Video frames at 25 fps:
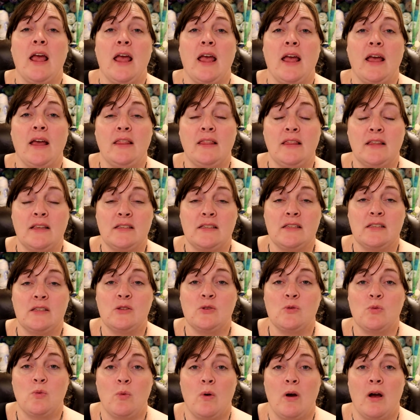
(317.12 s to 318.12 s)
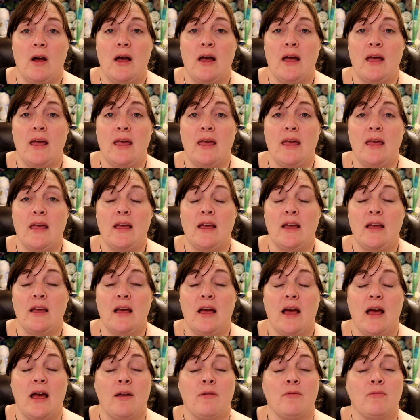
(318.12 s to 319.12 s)
And this is why
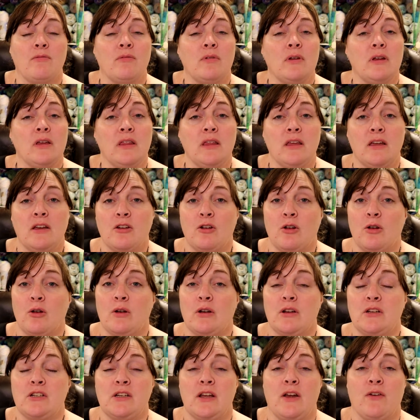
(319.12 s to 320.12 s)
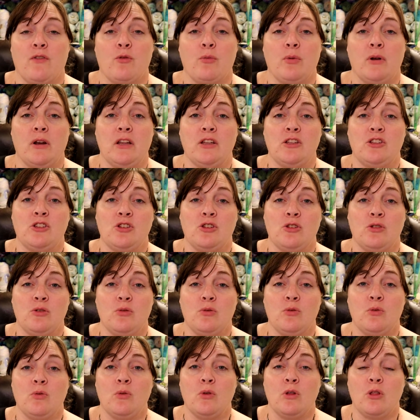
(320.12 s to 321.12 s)
I really encourage everybody
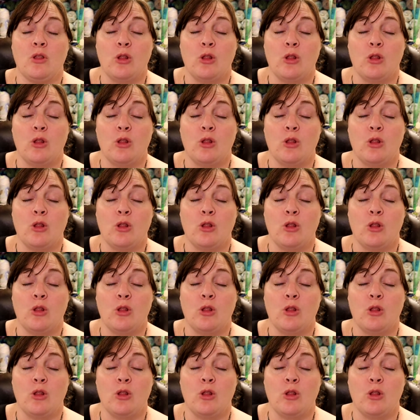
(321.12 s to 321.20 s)
to